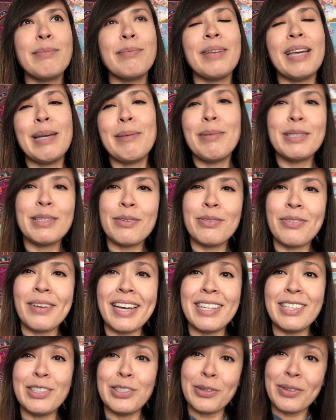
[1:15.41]
able to
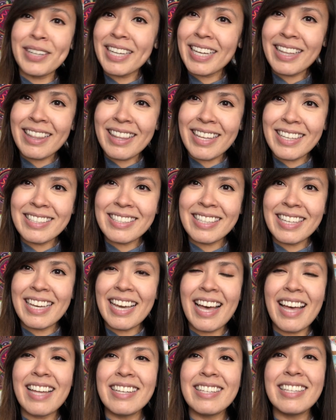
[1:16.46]
find joy in things
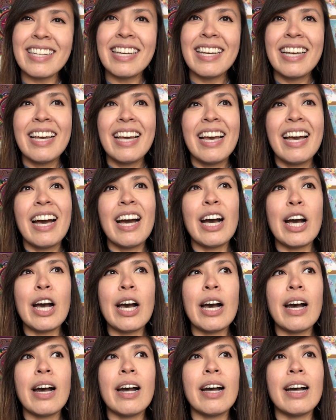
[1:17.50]
again.
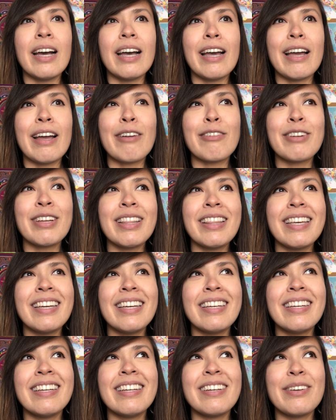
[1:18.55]

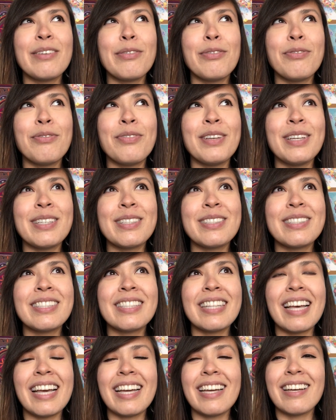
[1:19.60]
Everything feels
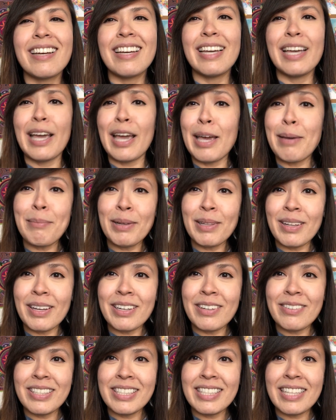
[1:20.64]
like a game a
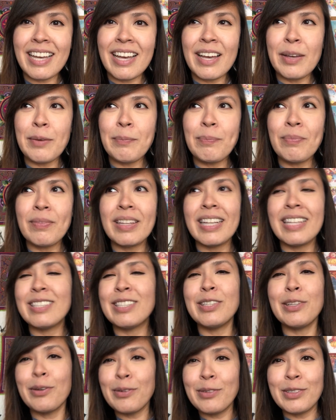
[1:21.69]
lot of the time.
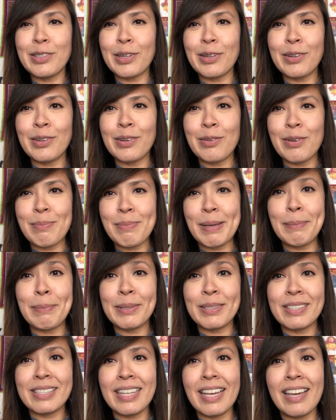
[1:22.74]
It's no joke when
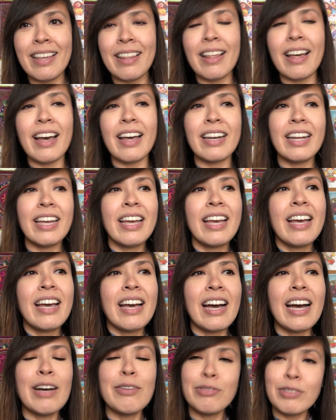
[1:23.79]
people say that
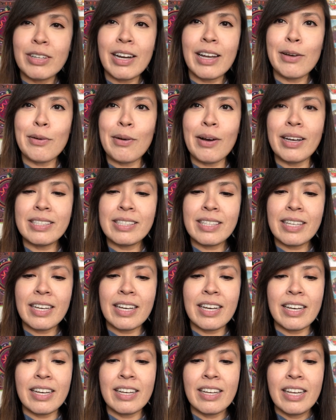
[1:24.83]
after
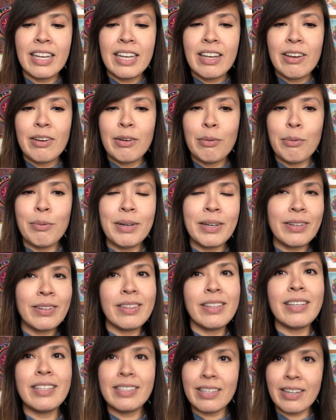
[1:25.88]
ayahuasca,
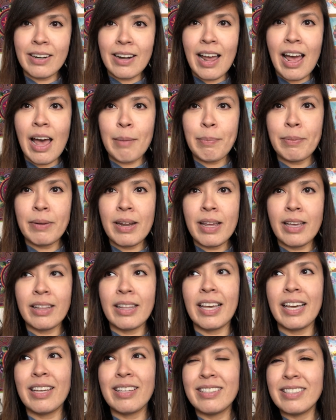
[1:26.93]
weird things start happening,
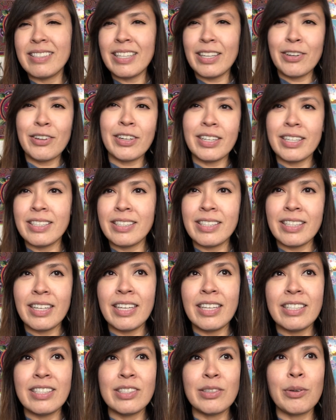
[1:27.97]
like
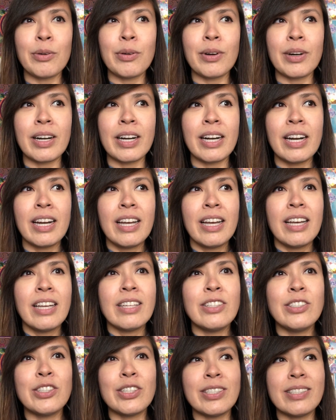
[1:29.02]
synchronicities, or
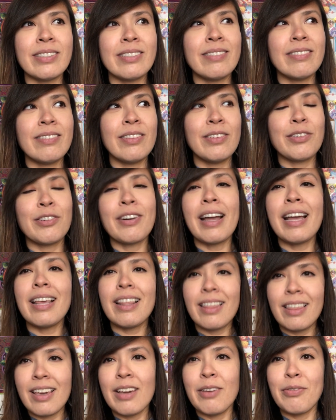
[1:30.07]
just the
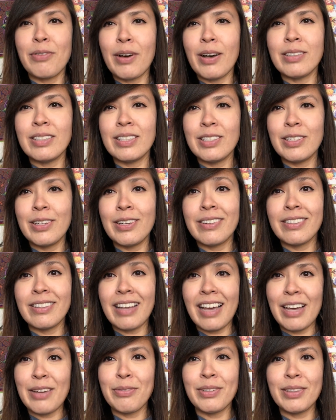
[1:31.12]
right thing falls into your
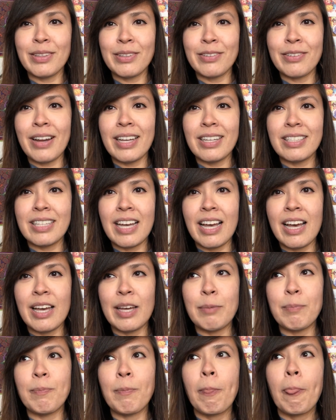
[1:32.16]
life at the right
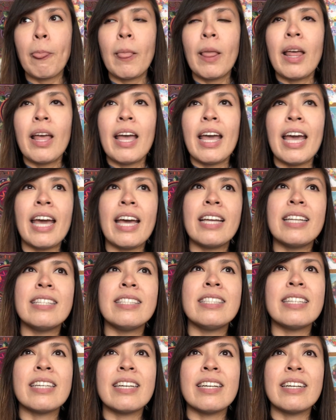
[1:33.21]
time.
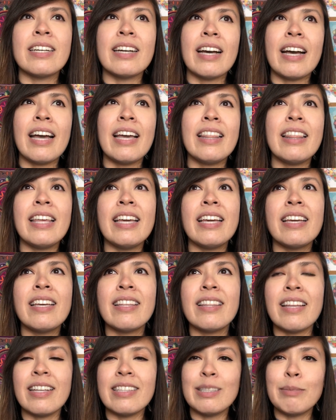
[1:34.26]
And I
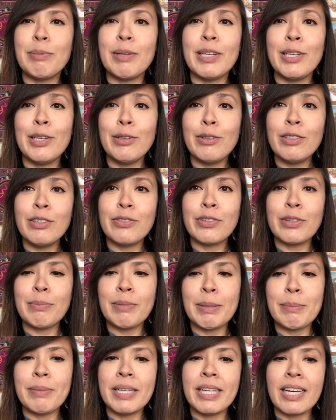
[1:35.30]
think that's been huge for
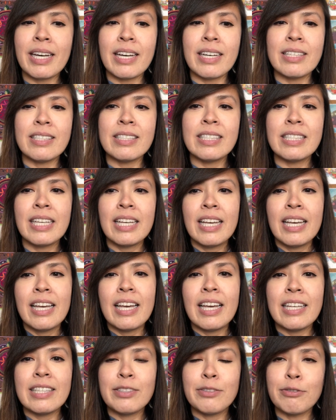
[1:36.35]
me, because
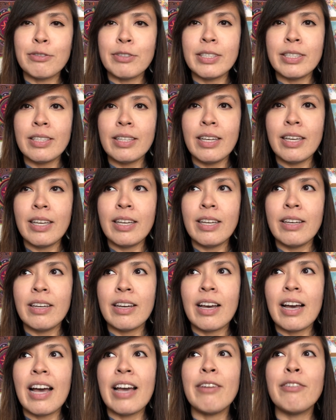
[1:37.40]

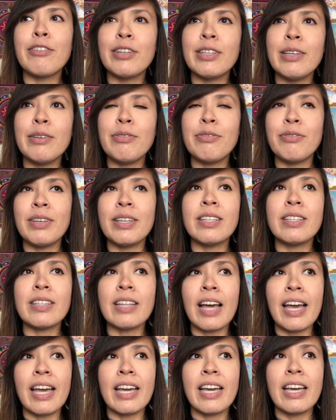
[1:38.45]
I really feel
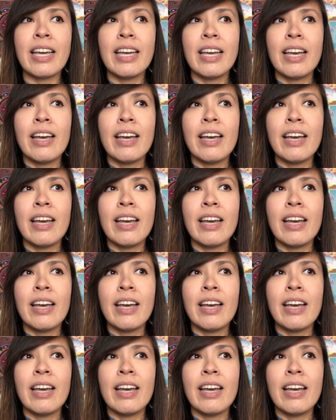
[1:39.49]
like